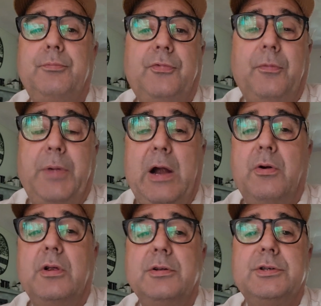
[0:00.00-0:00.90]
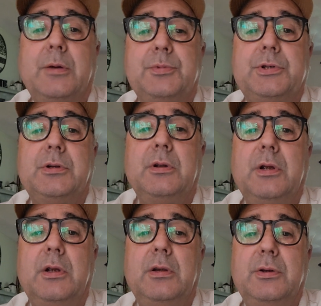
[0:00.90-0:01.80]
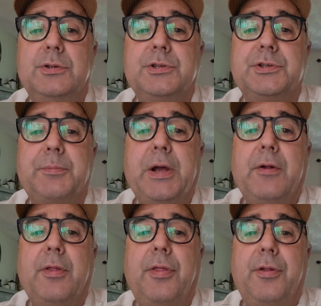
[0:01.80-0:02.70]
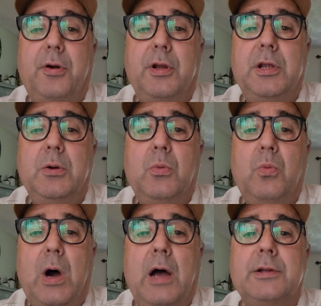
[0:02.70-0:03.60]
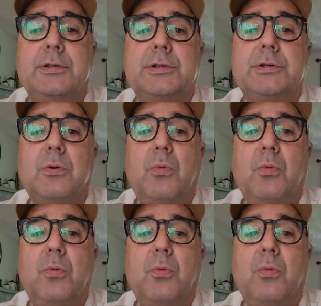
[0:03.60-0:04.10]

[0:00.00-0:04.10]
for power consumption, it uses about 30 watts